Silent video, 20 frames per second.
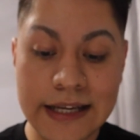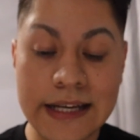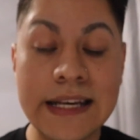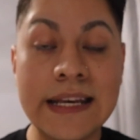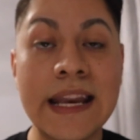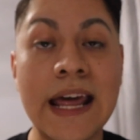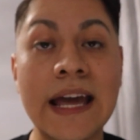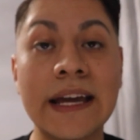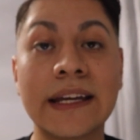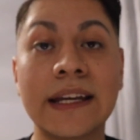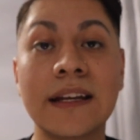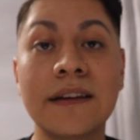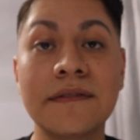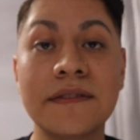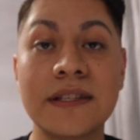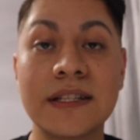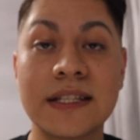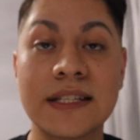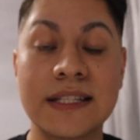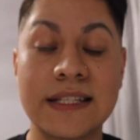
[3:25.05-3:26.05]

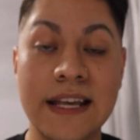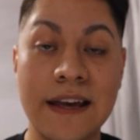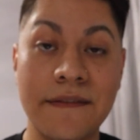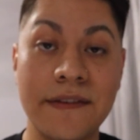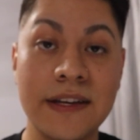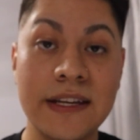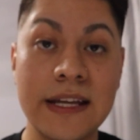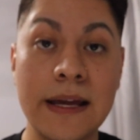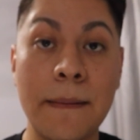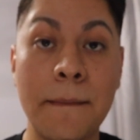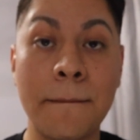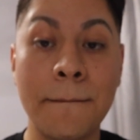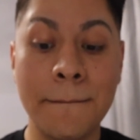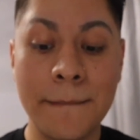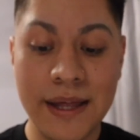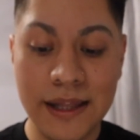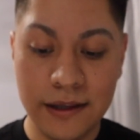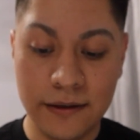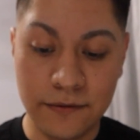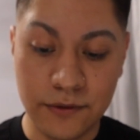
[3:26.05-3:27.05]
-70
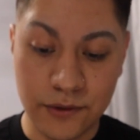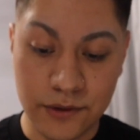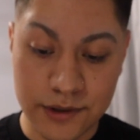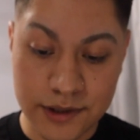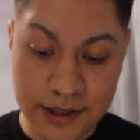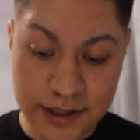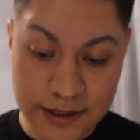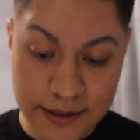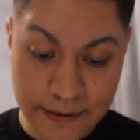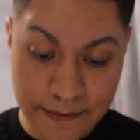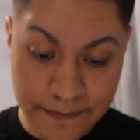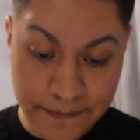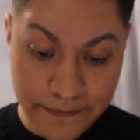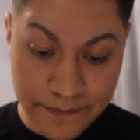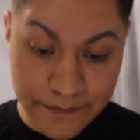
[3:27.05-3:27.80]
millivolts.